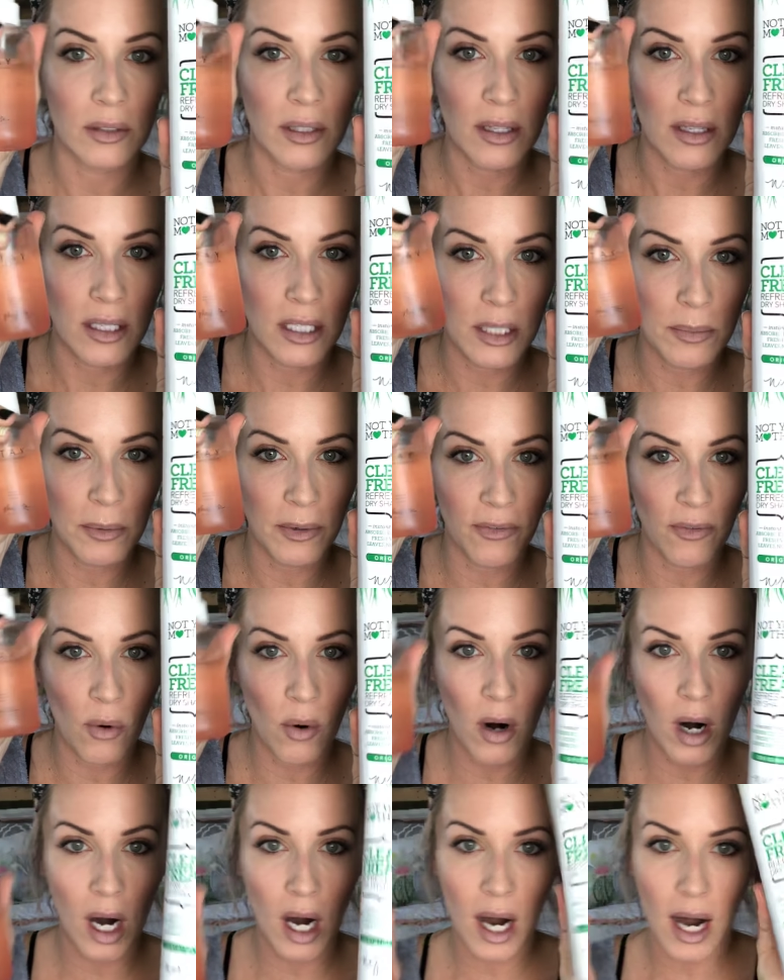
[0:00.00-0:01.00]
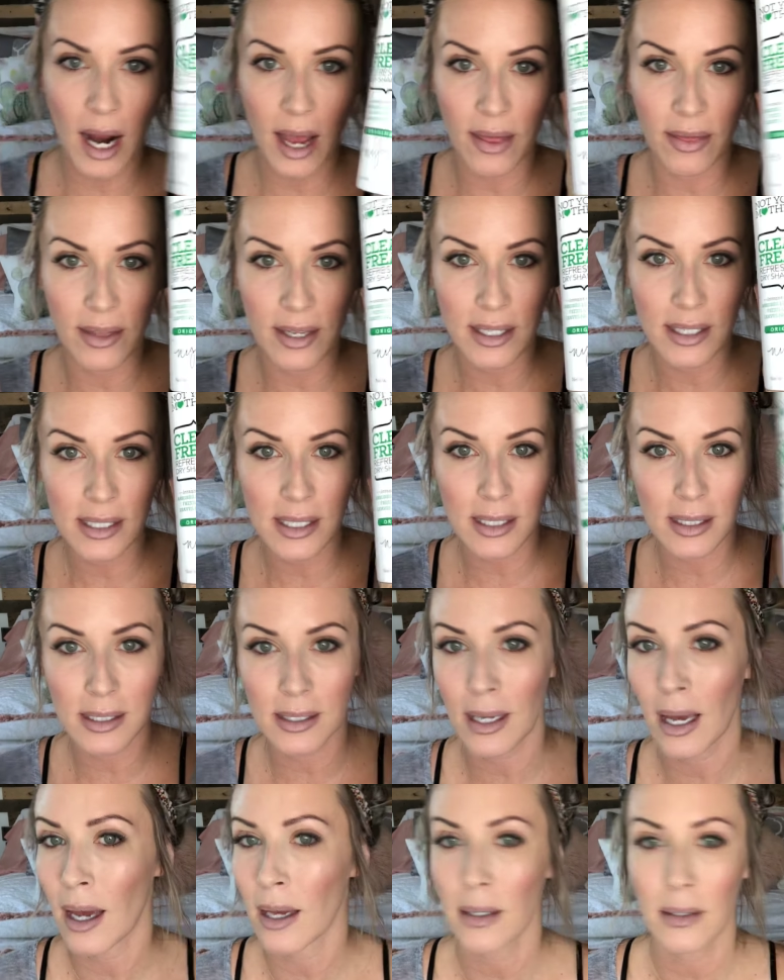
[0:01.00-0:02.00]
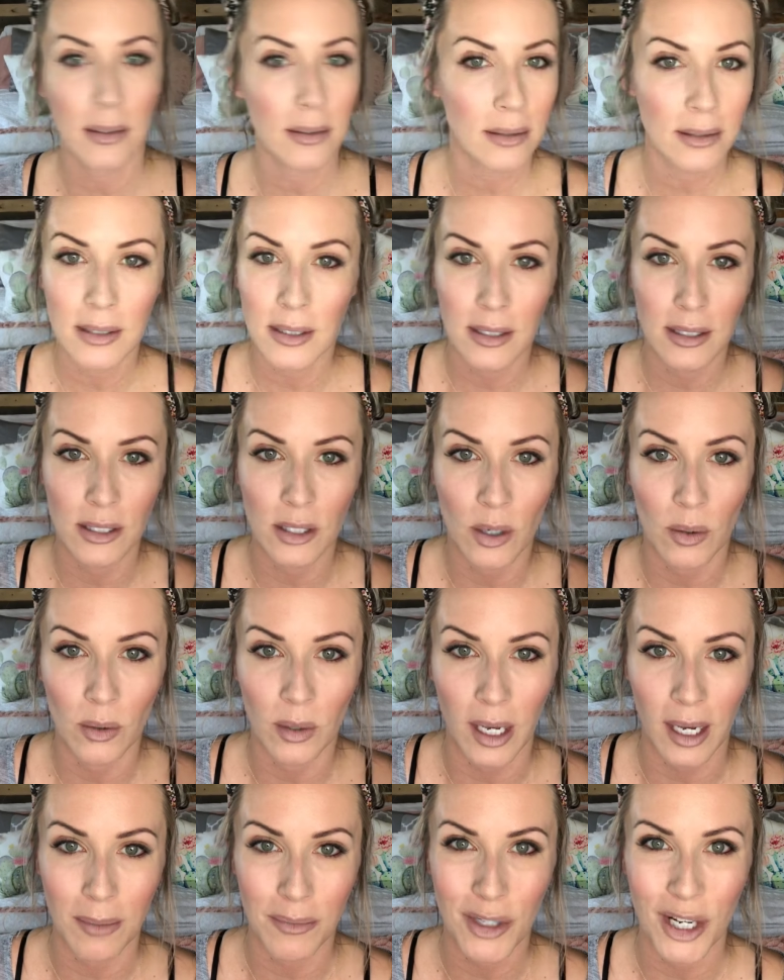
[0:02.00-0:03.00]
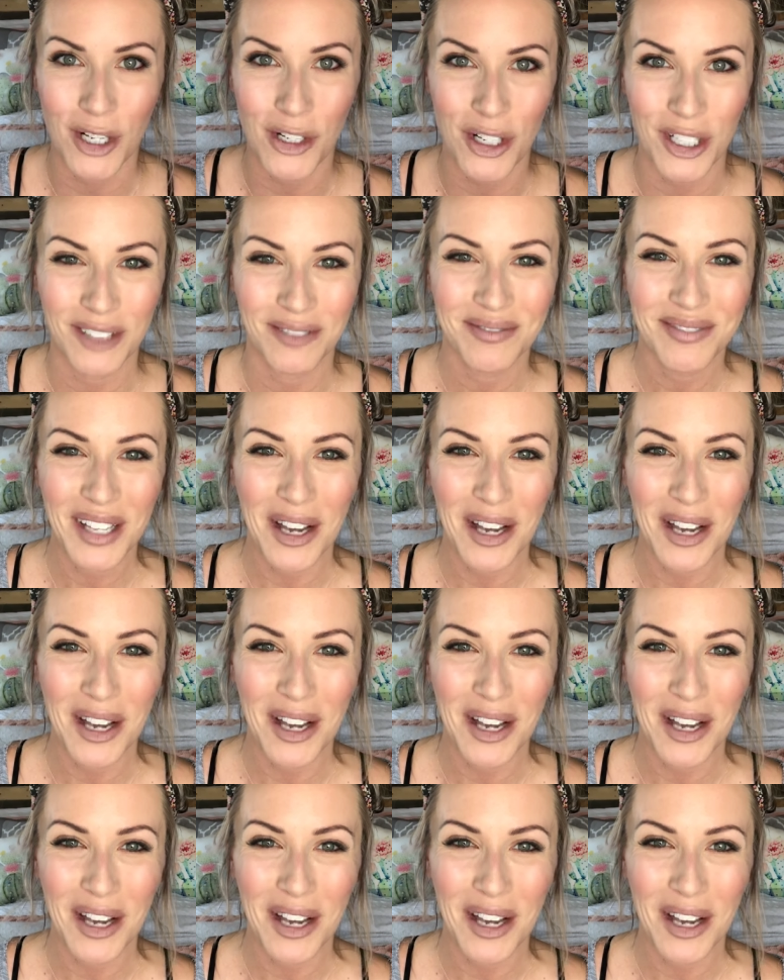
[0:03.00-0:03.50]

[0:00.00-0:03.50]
This before and this to set is a total game changer.